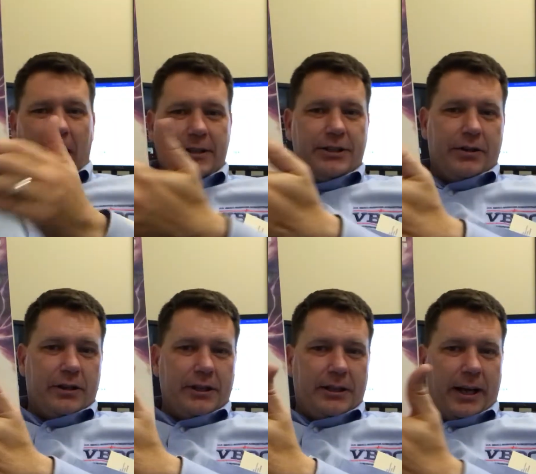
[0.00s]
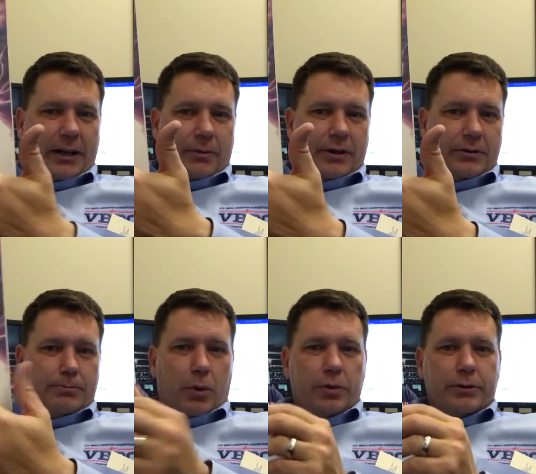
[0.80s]
I generally like it when there's
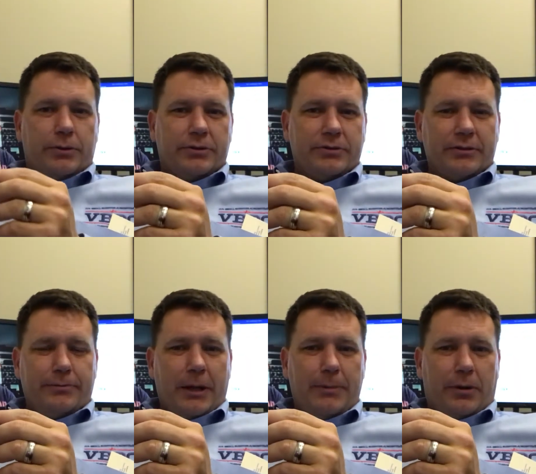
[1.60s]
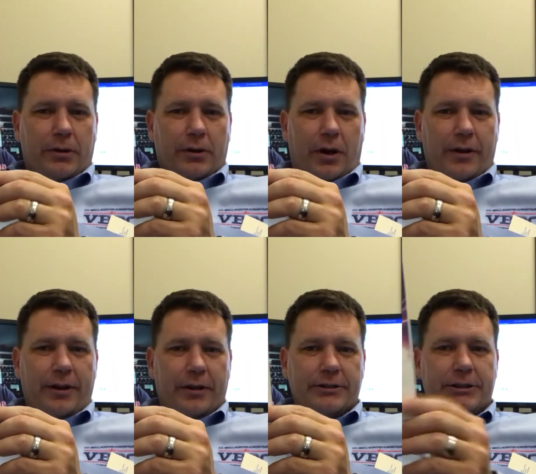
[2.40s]
multiples of people on
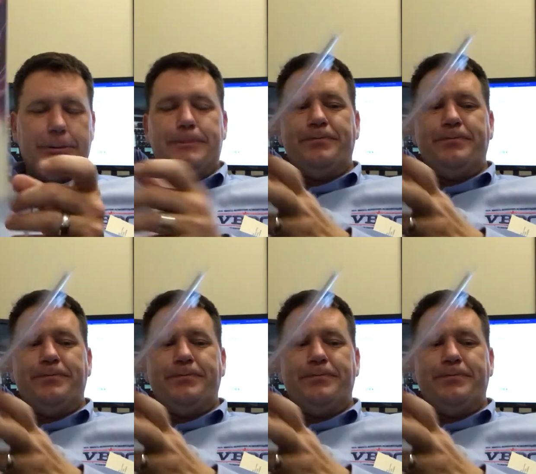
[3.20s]
there too.